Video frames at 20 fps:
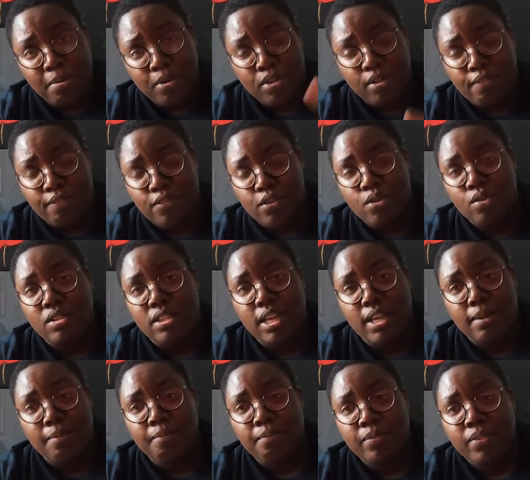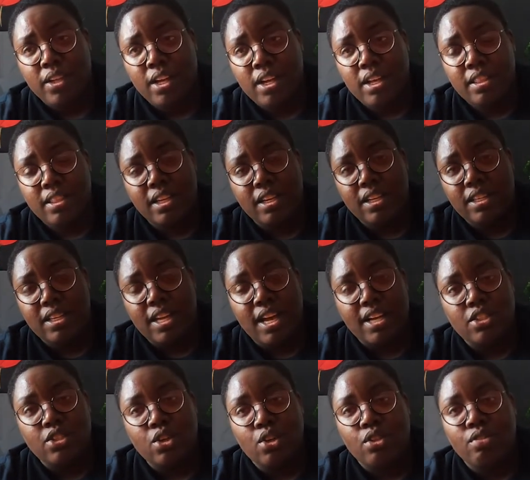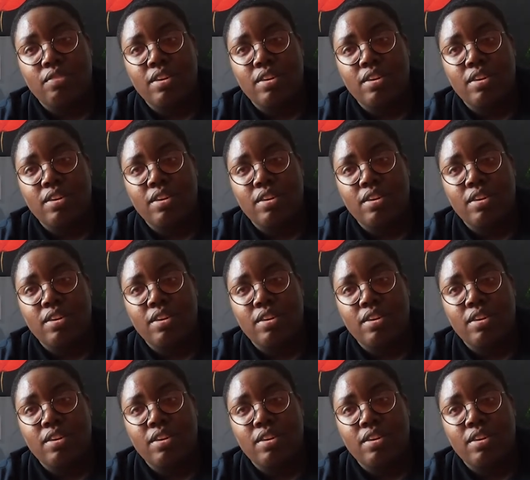Put the fuse in, then attach all